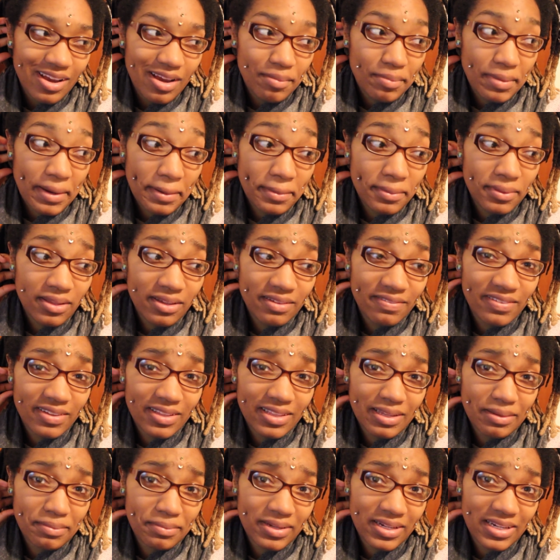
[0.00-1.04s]
probably
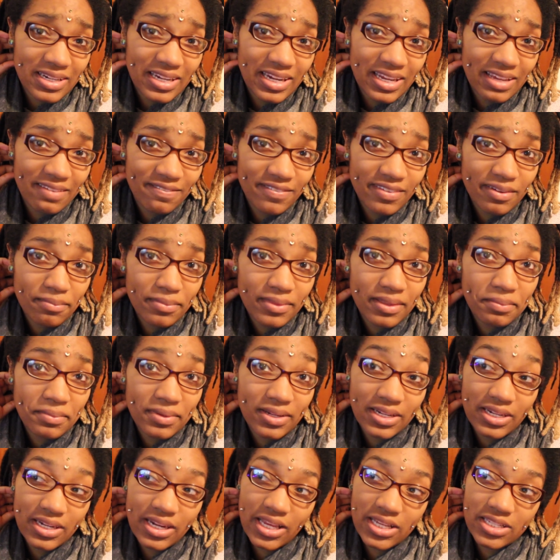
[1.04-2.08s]
film them
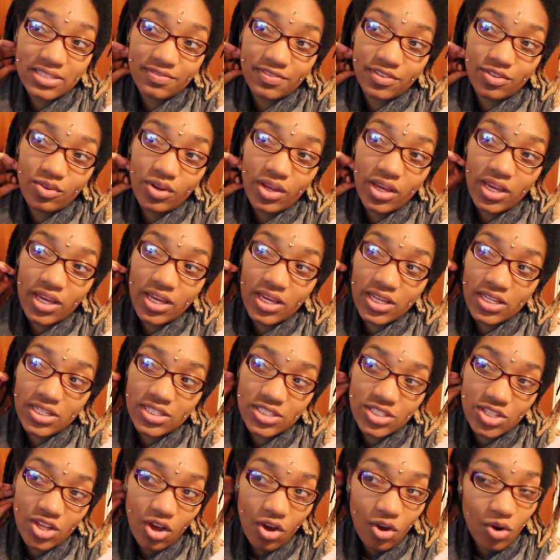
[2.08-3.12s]
in the next few days.
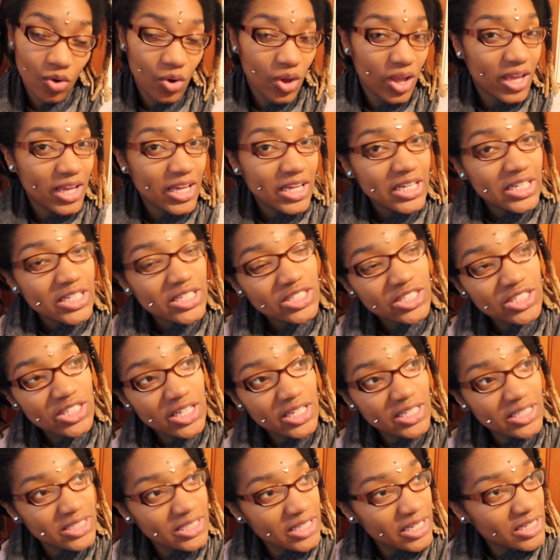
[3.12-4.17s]
So
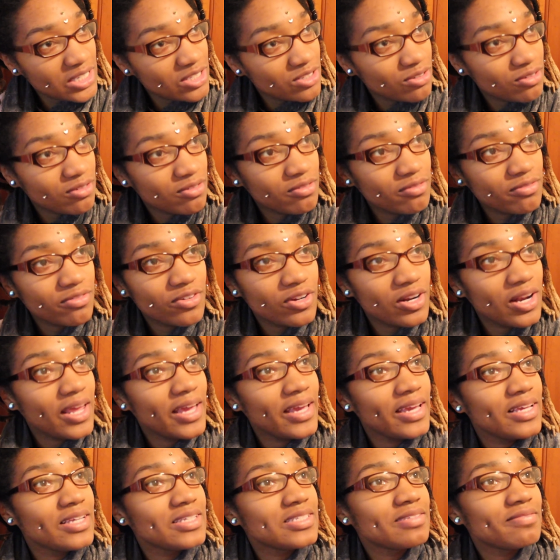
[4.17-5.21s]
just stay tuned for
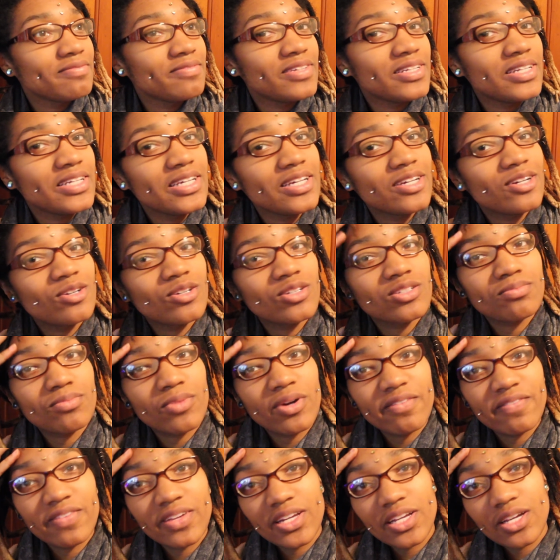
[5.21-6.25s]
like some videos,
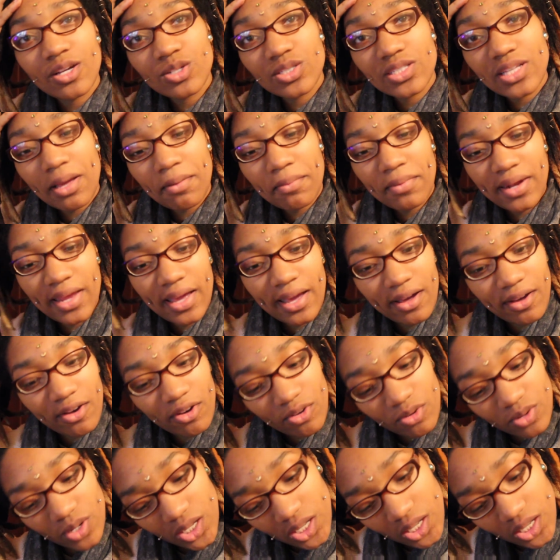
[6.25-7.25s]
more videos coming out.